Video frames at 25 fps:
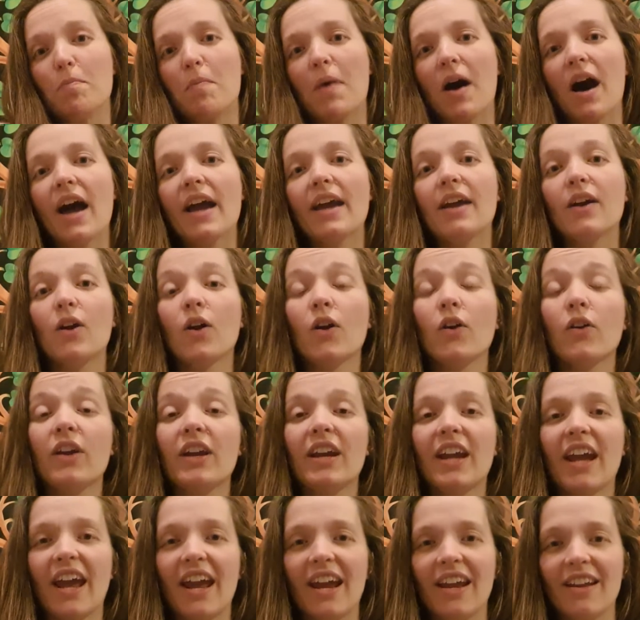by a
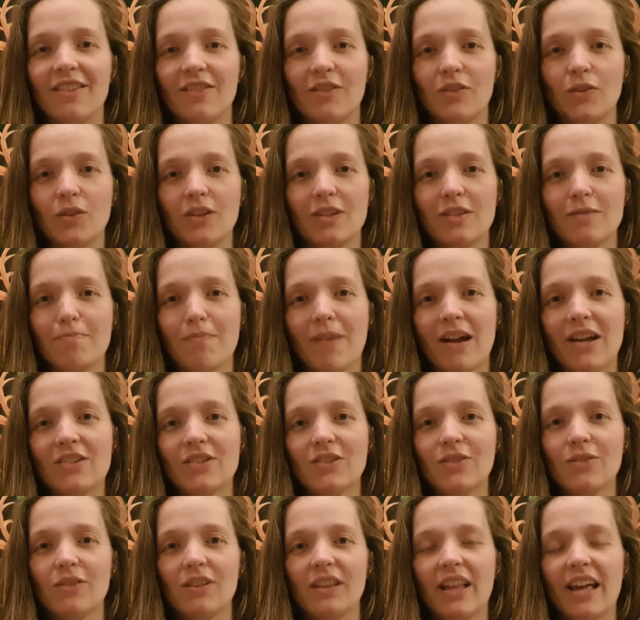hurricane to this
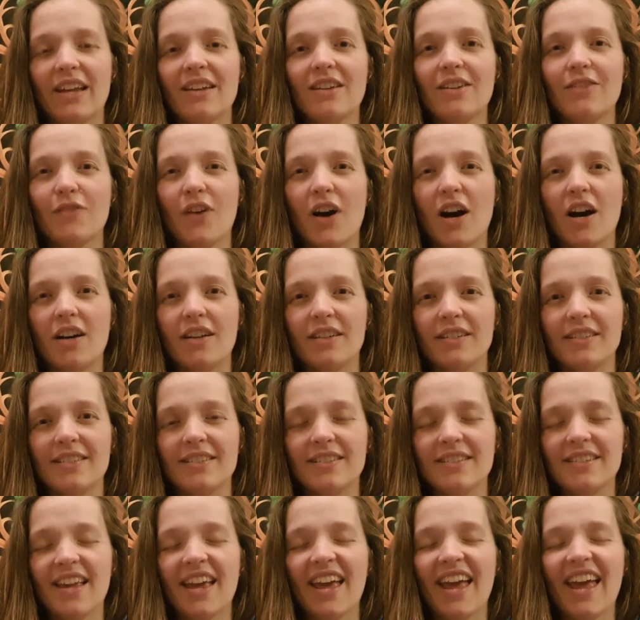magical land of
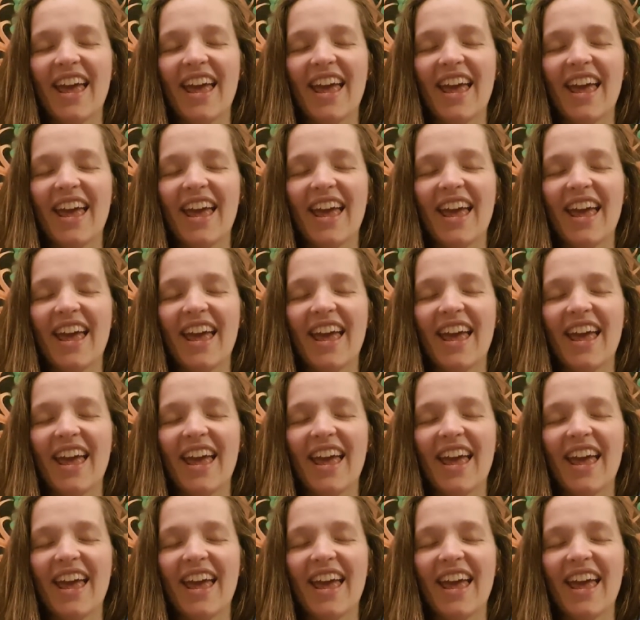Oz,